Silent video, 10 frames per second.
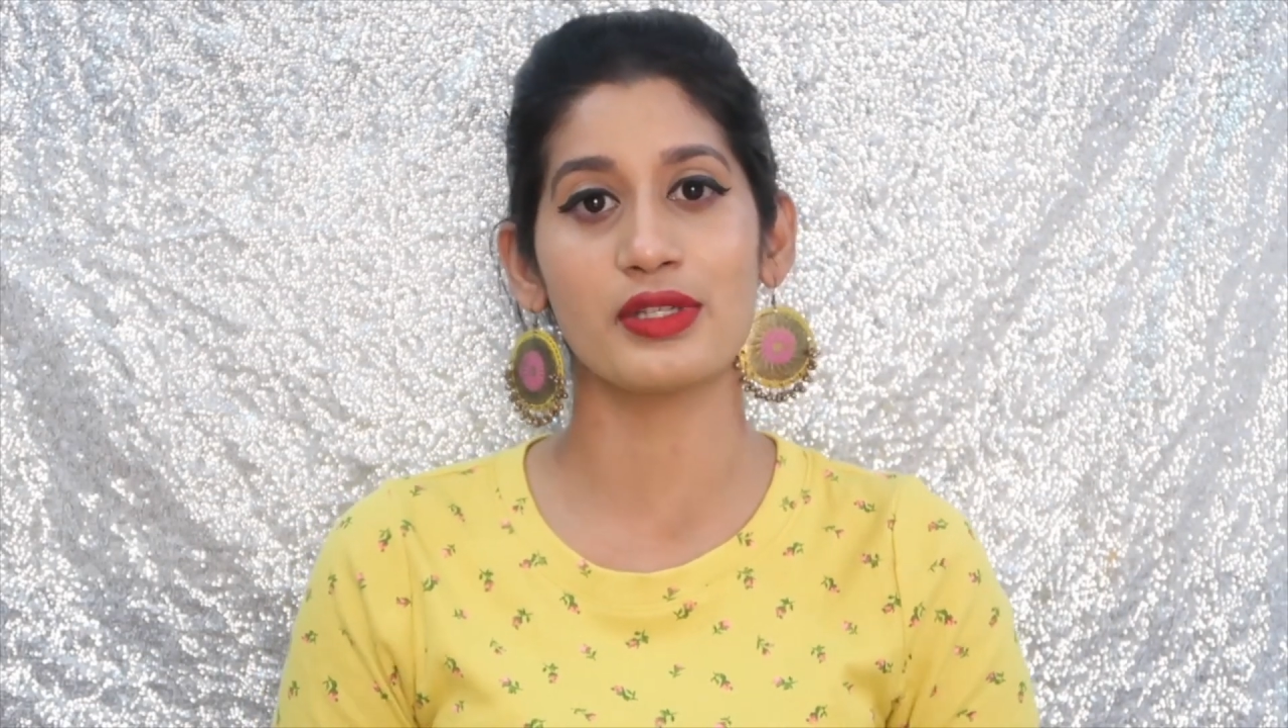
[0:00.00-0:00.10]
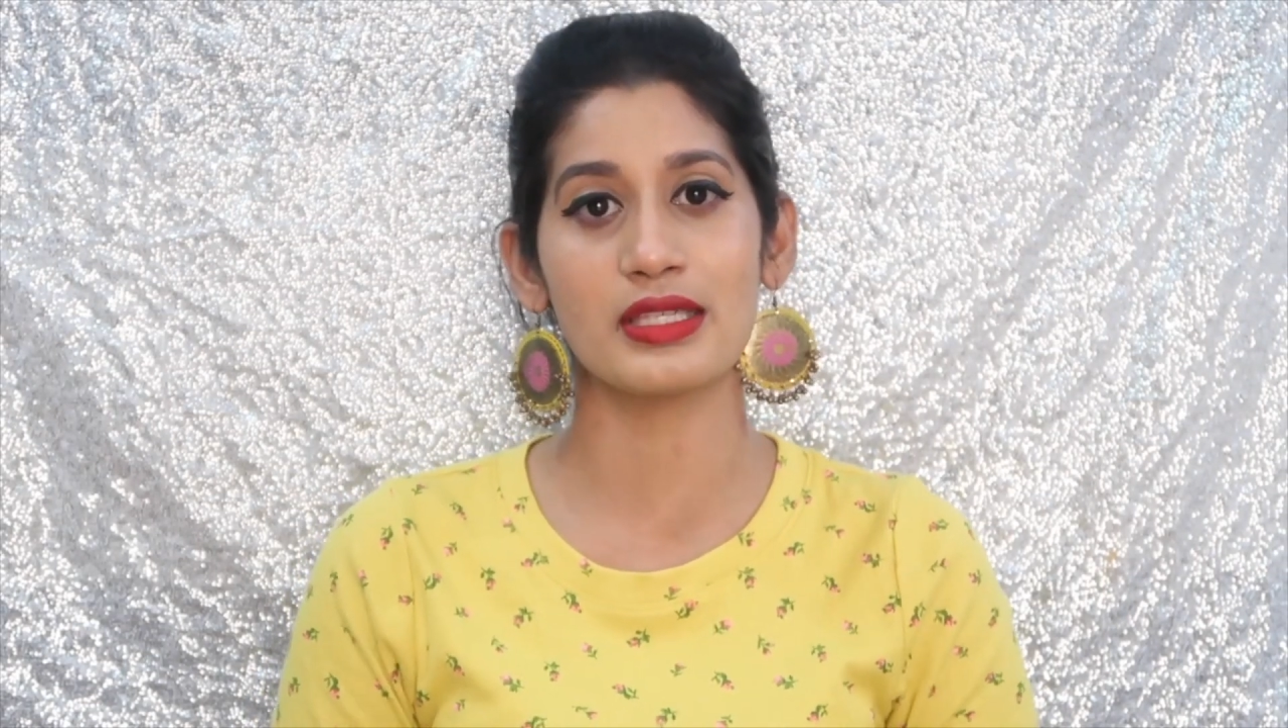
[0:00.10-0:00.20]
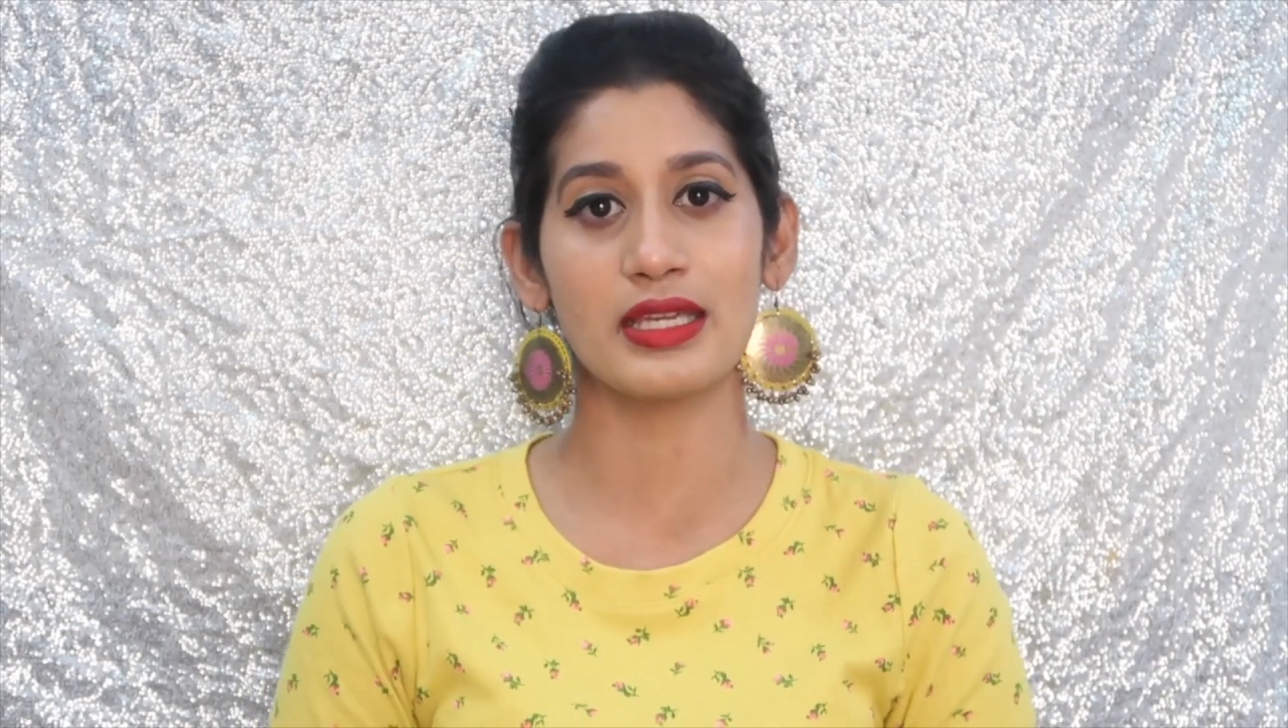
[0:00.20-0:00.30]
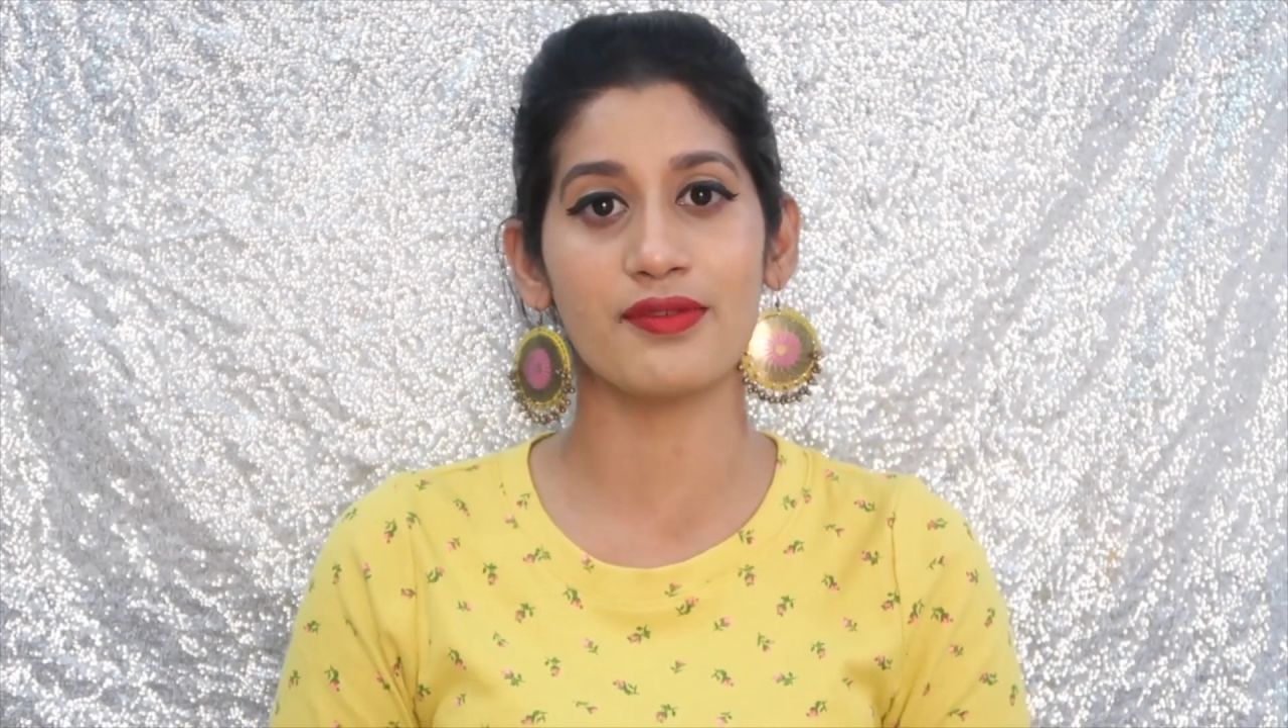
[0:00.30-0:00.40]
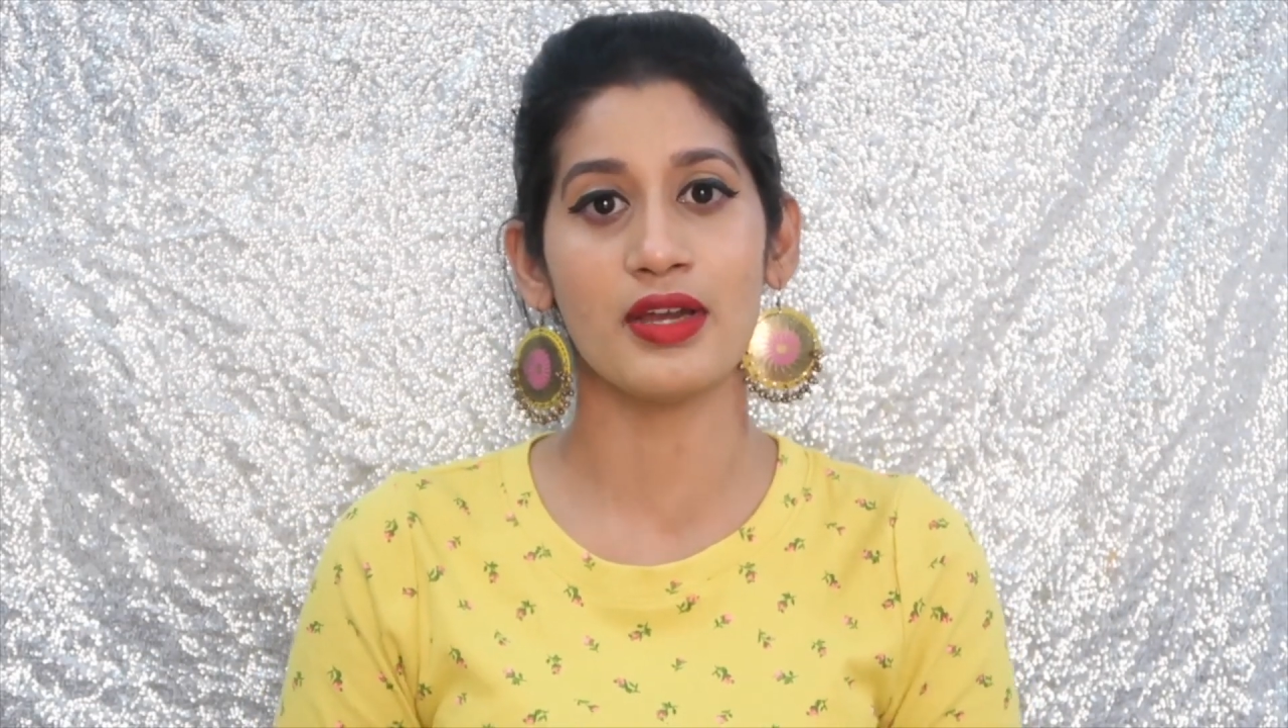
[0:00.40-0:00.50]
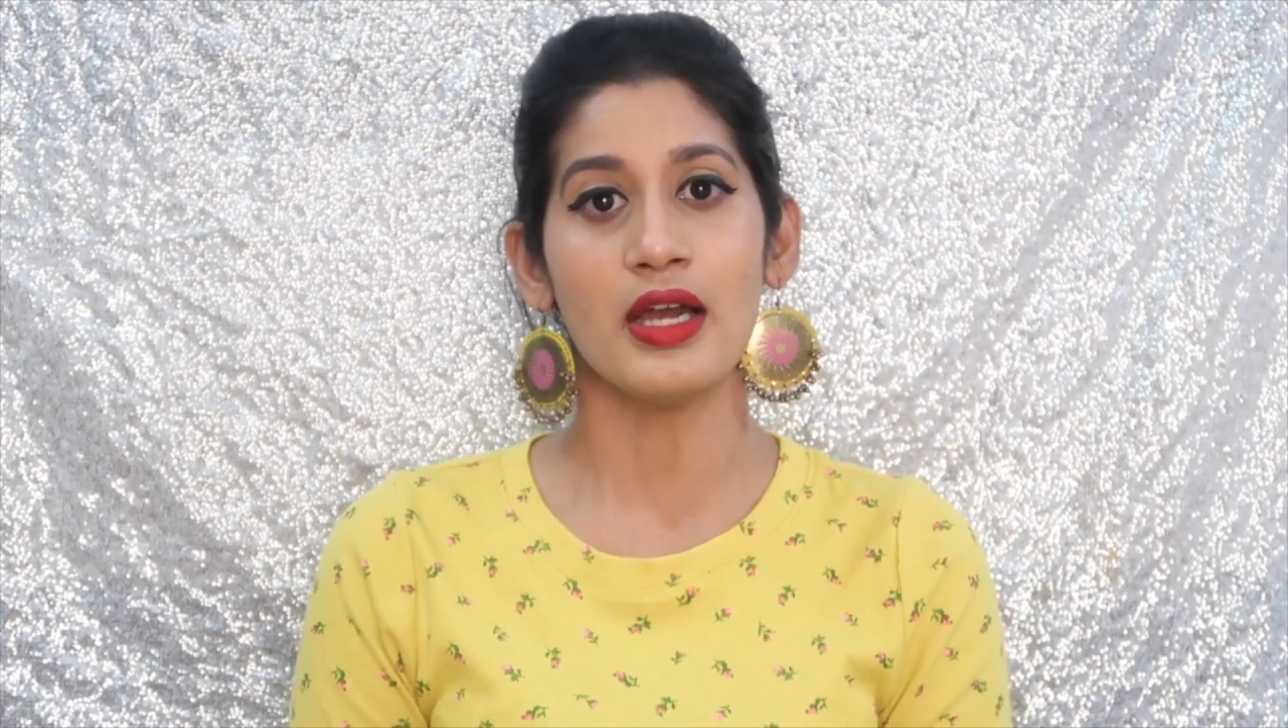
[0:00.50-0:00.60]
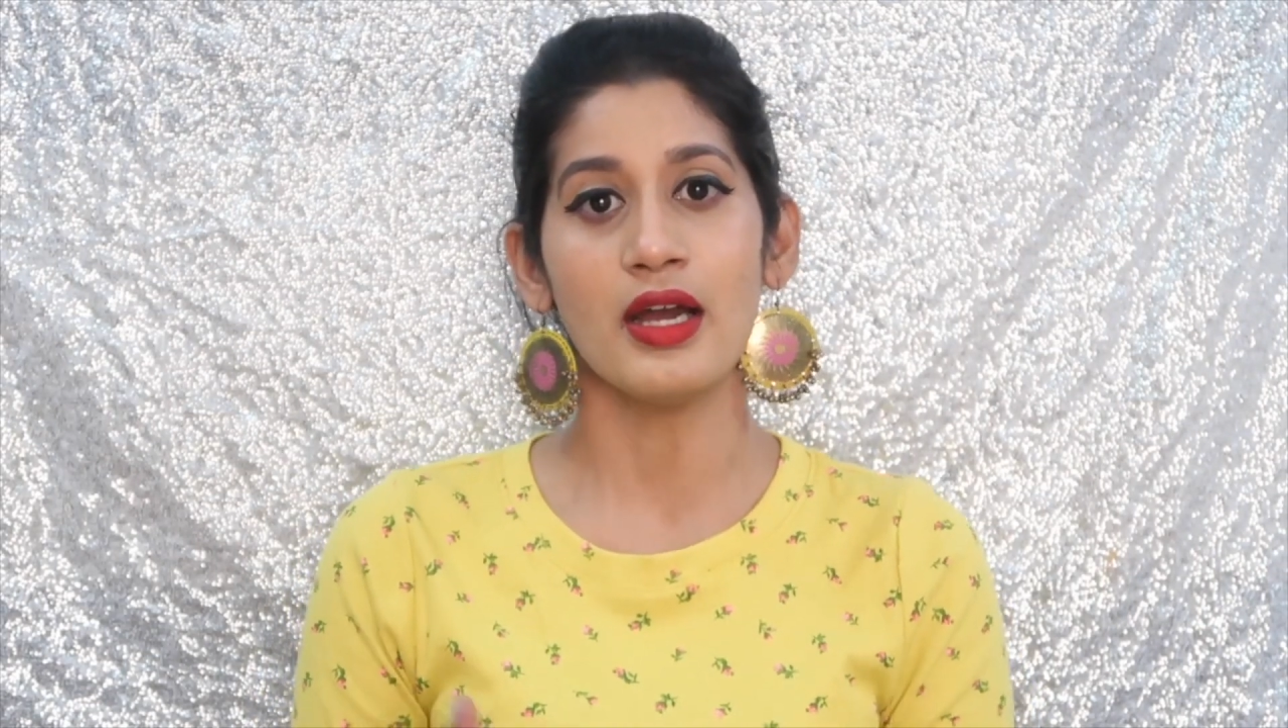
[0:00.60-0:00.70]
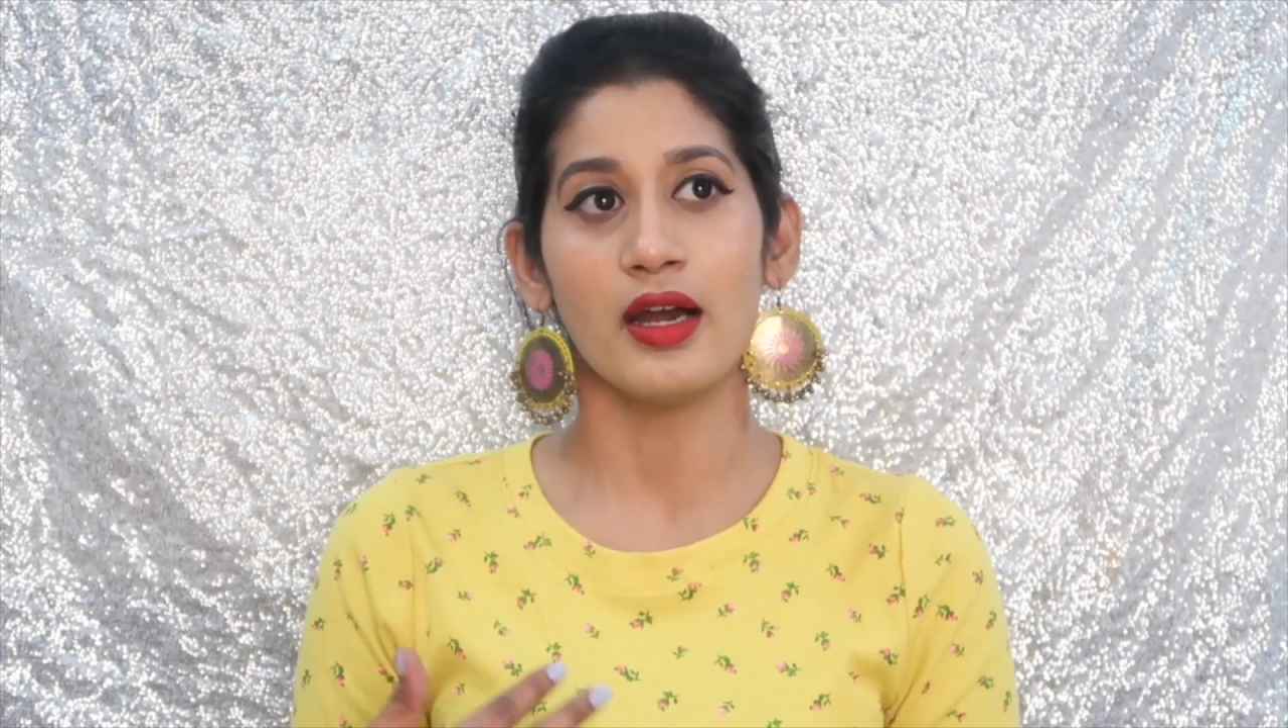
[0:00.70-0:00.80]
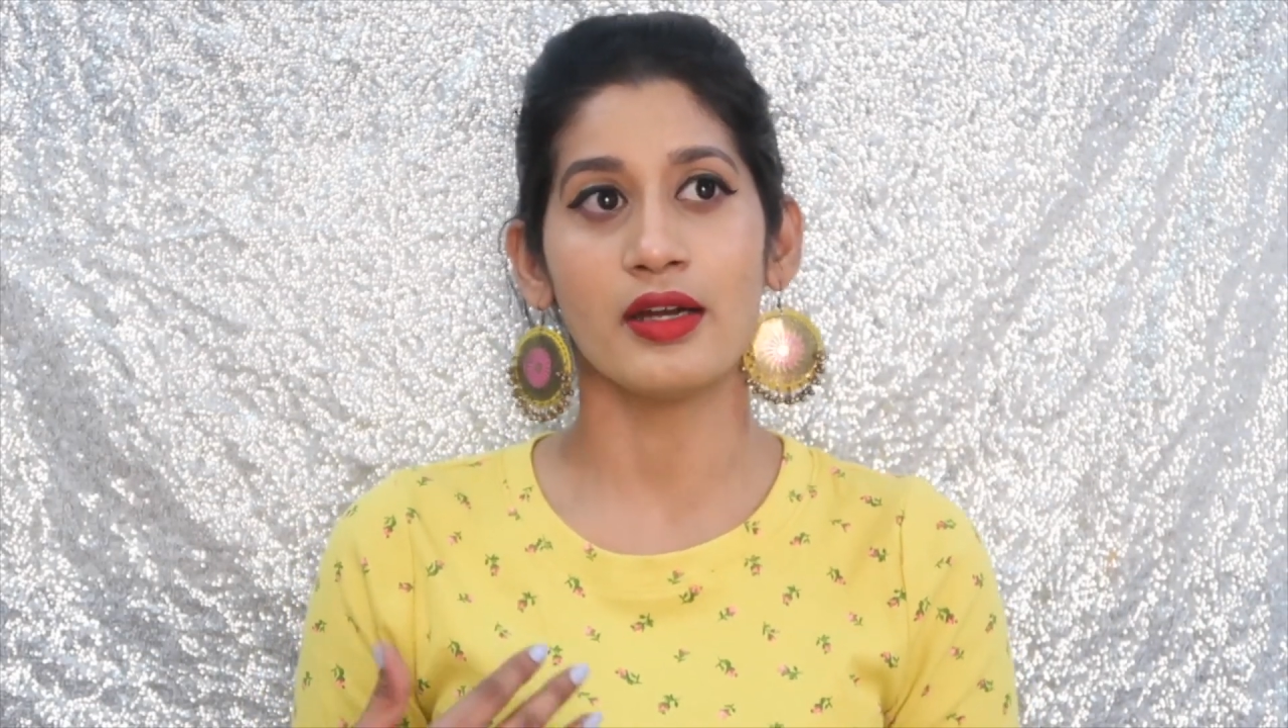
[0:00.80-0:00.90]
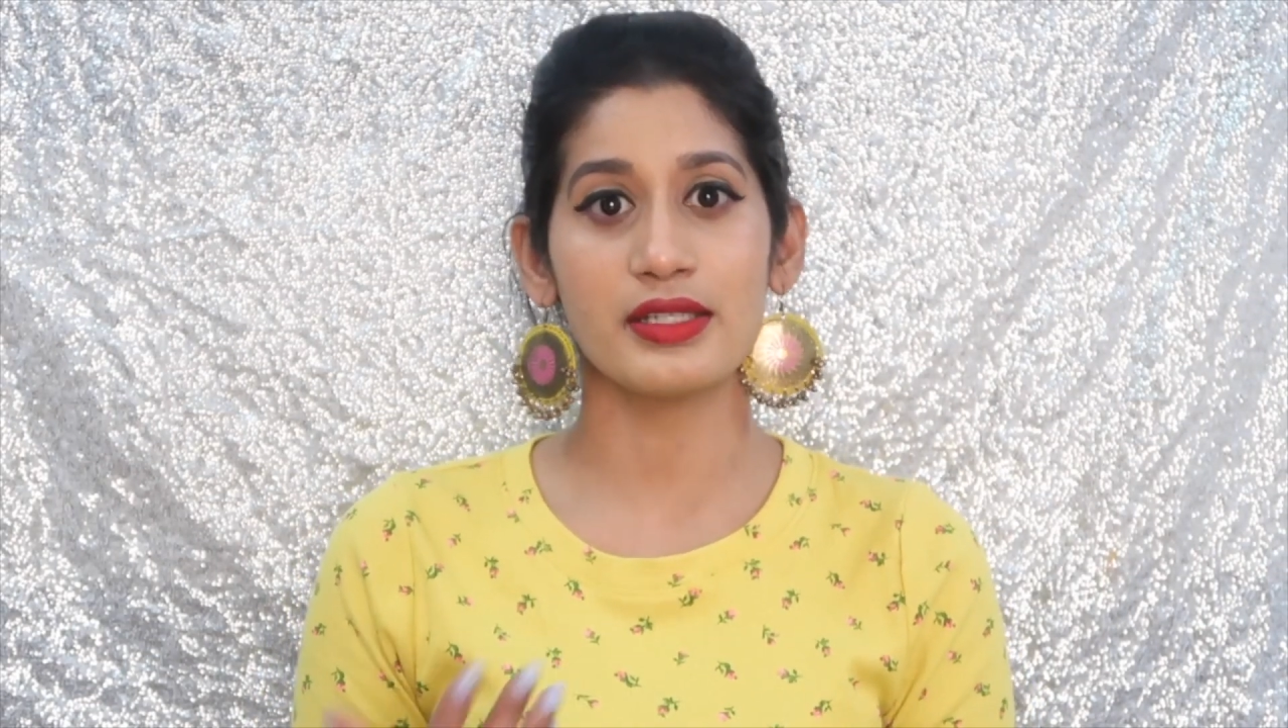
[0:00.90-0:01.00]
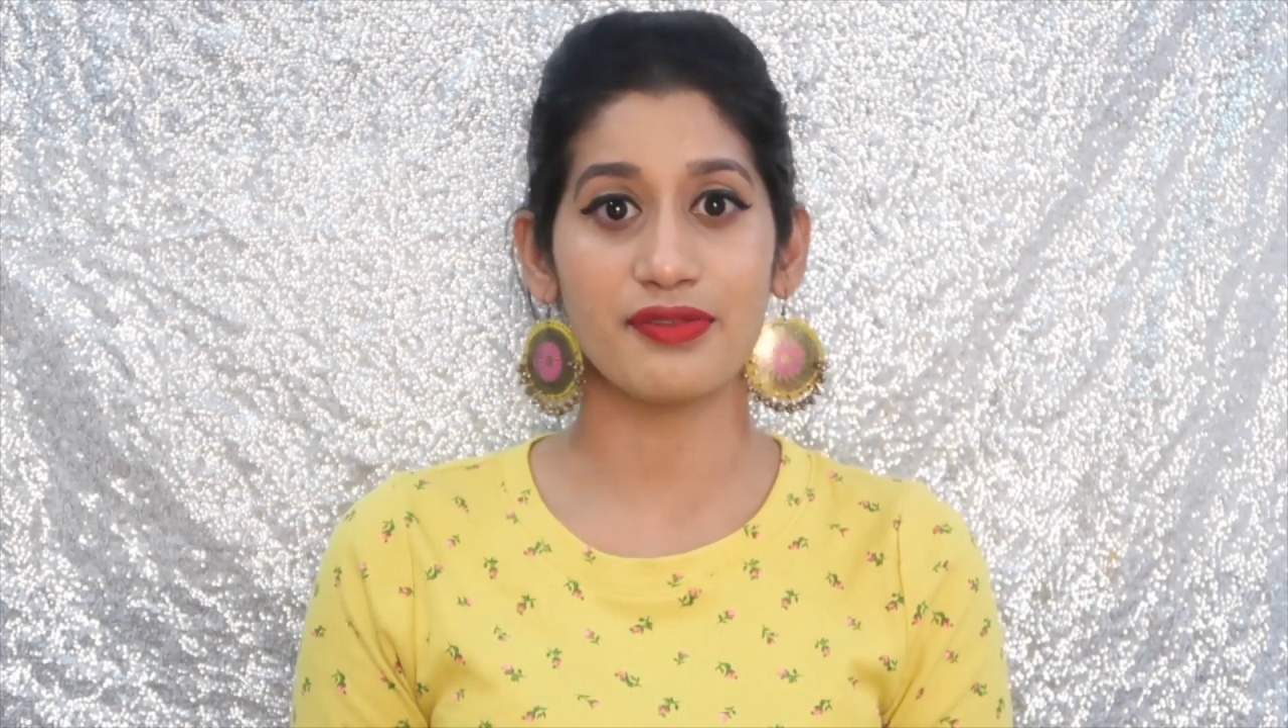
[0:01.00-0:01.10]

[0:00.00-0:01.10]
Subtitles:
receive a